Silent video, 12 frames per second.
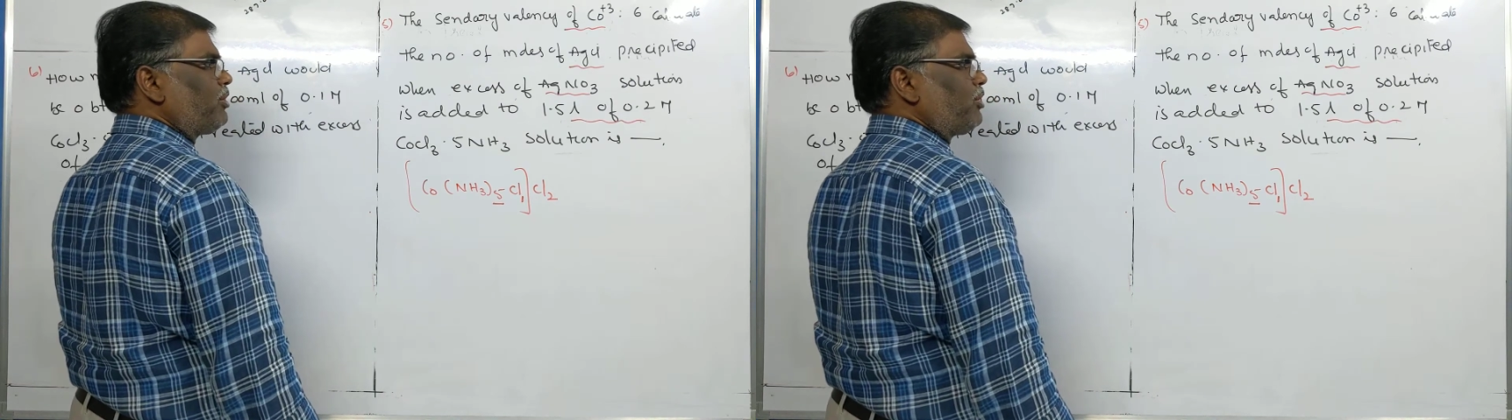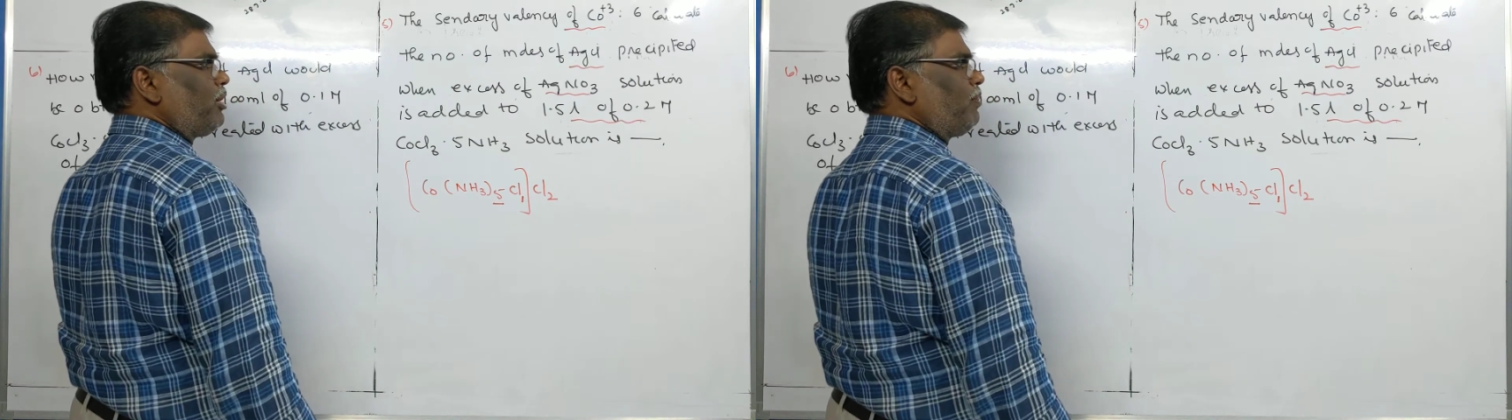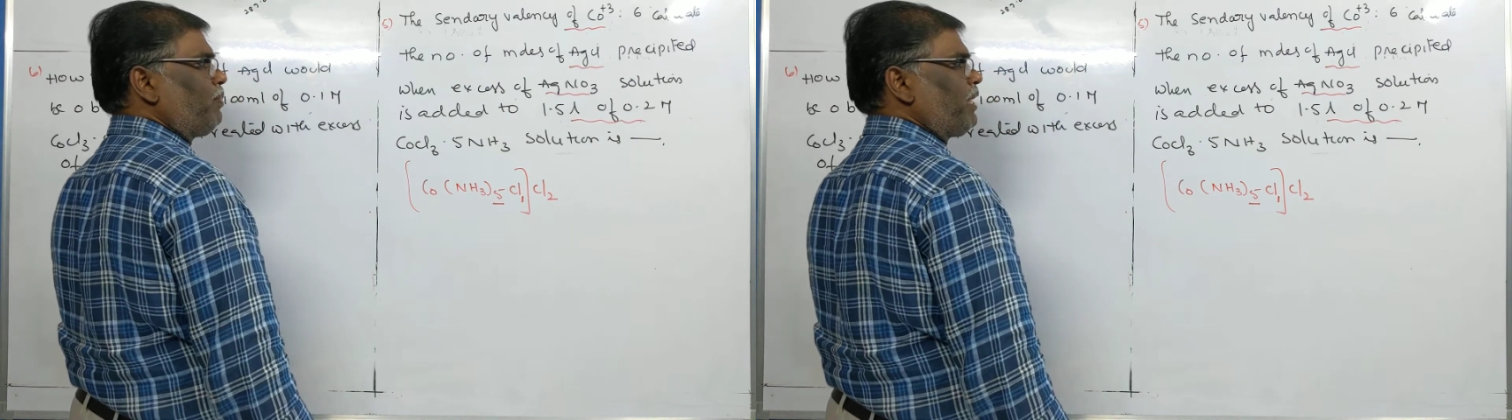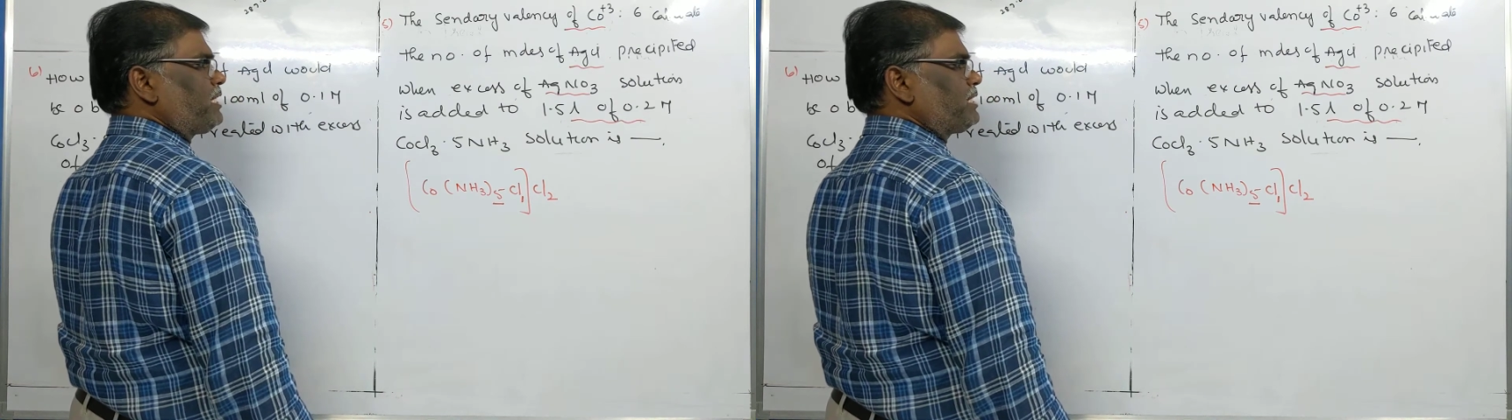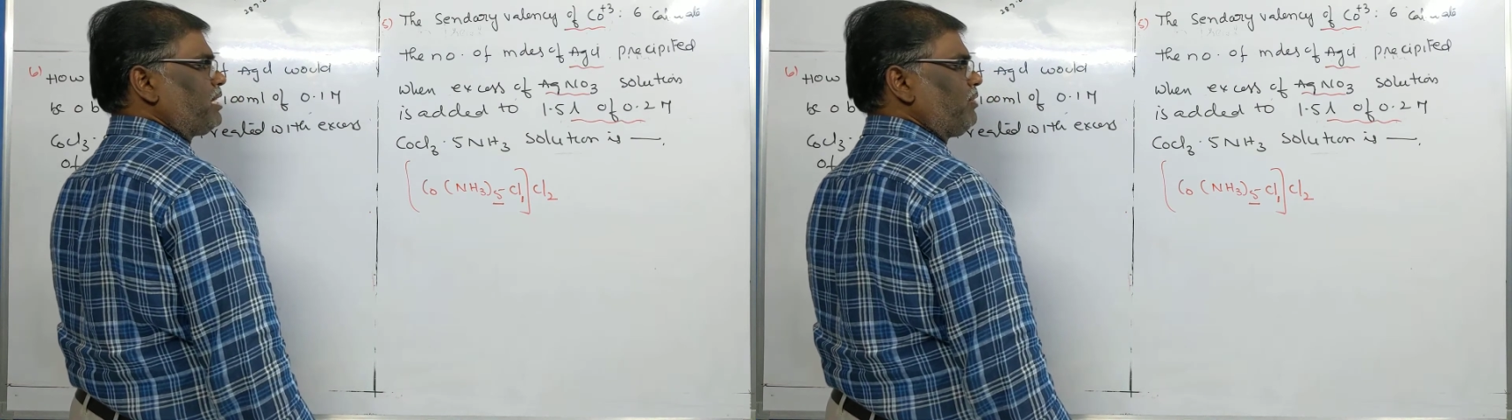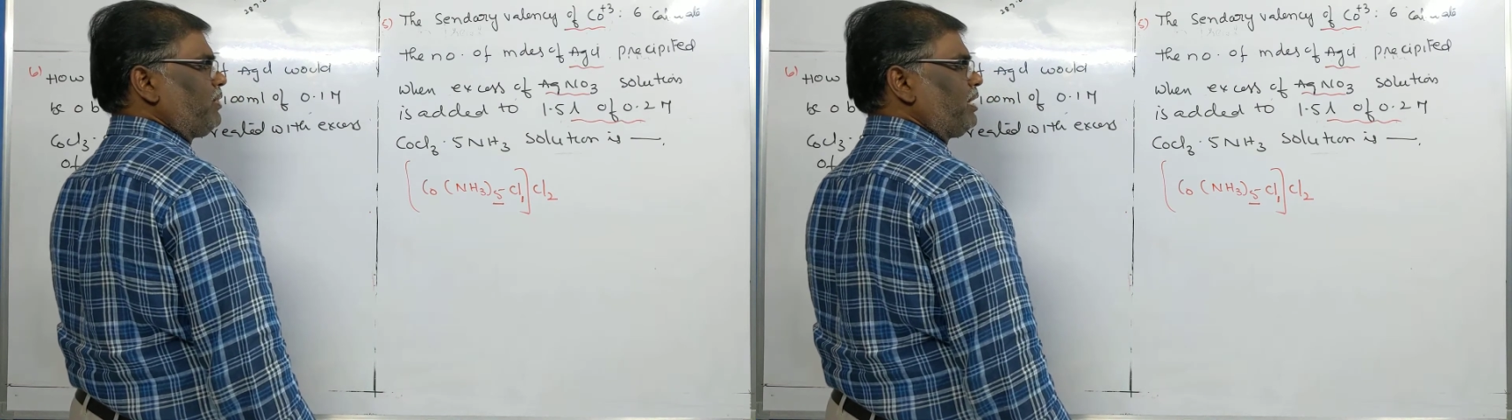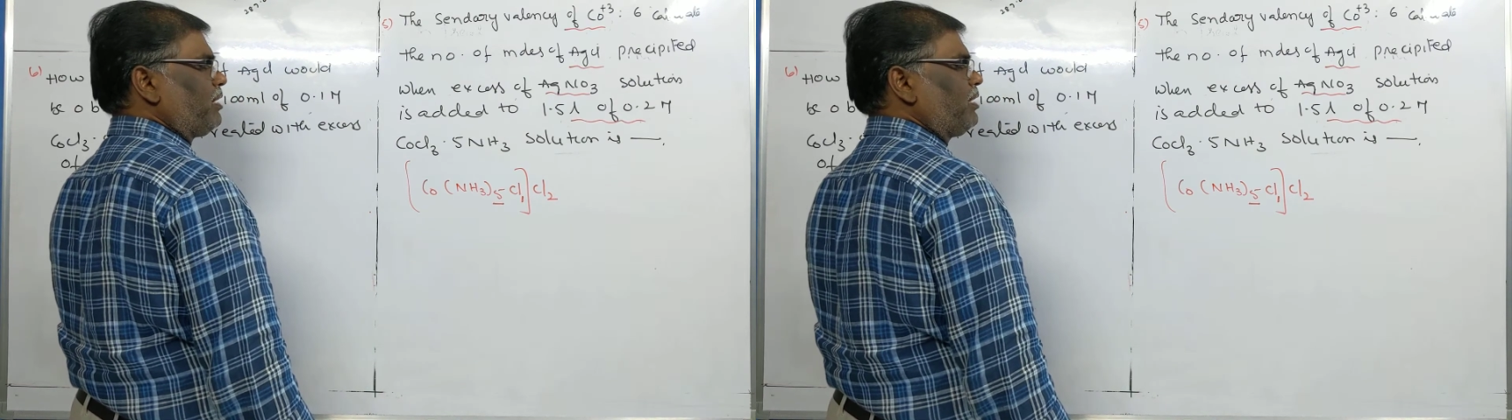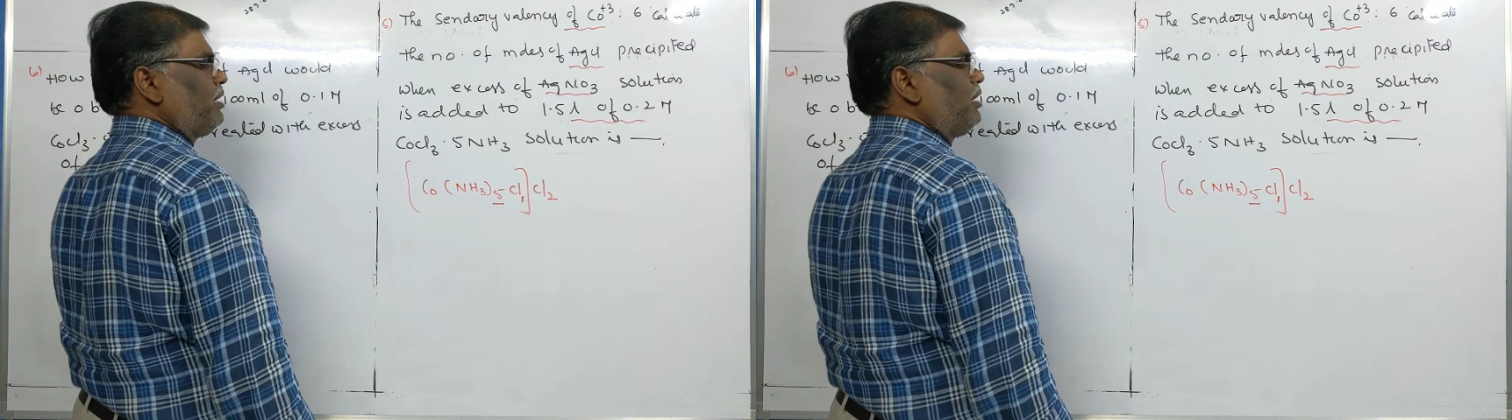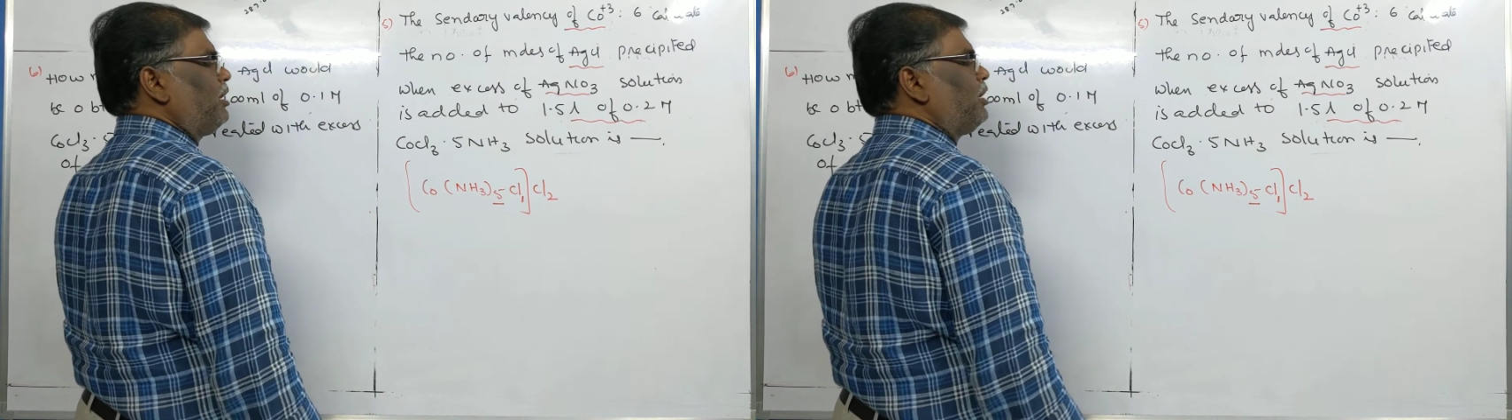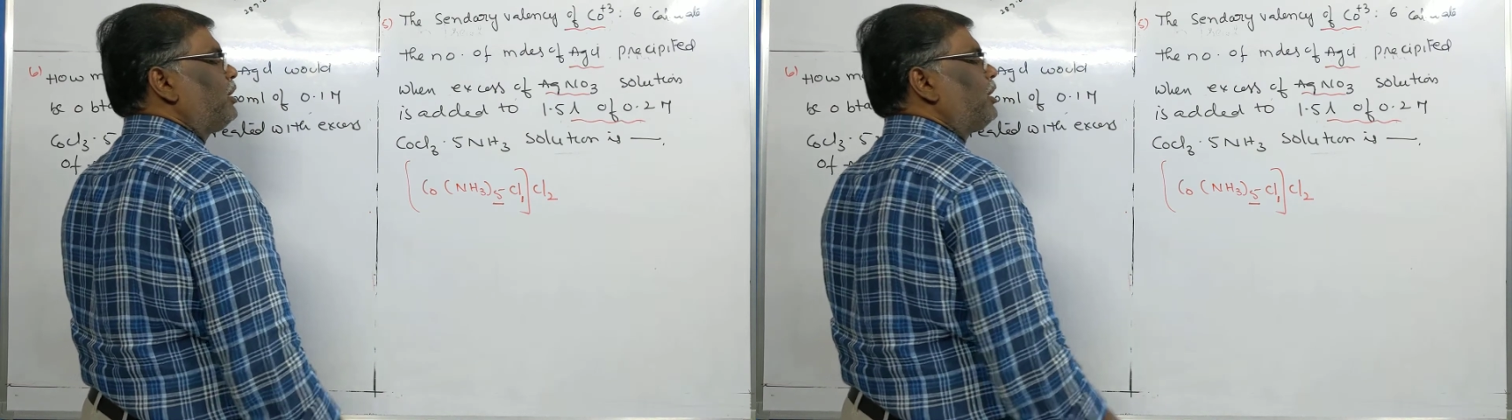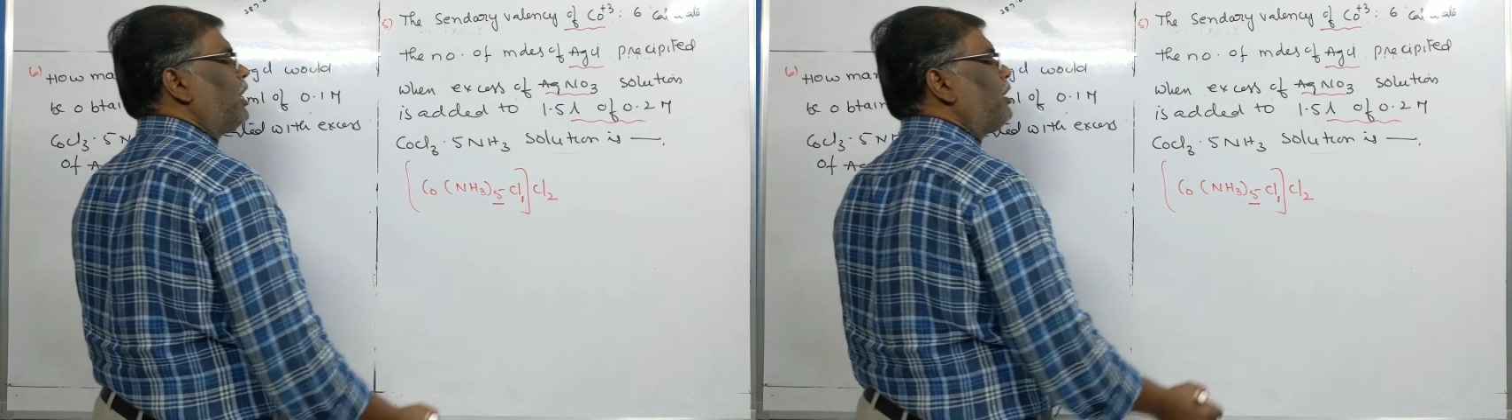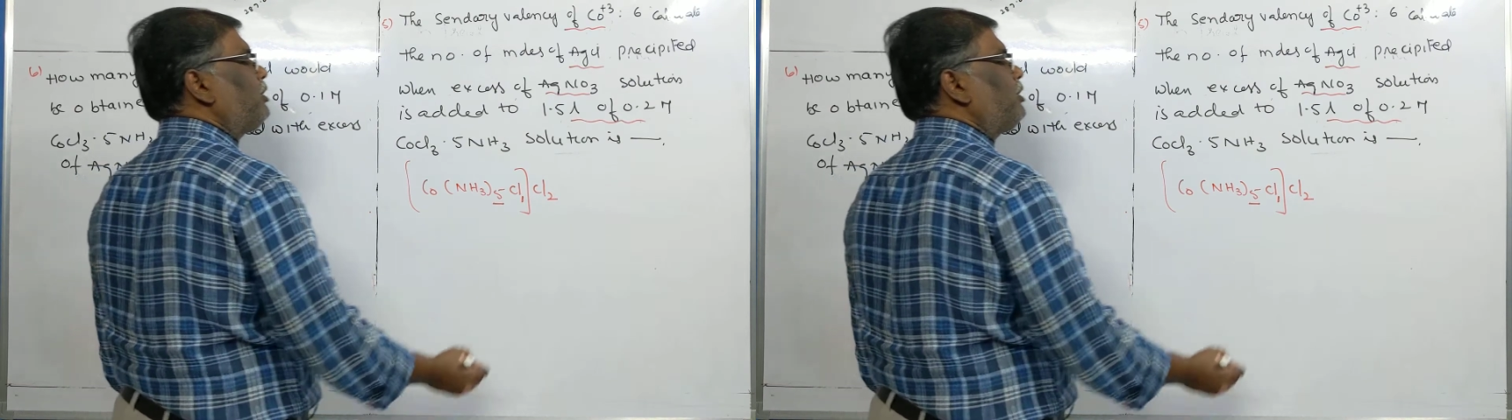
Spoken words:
complex given. Now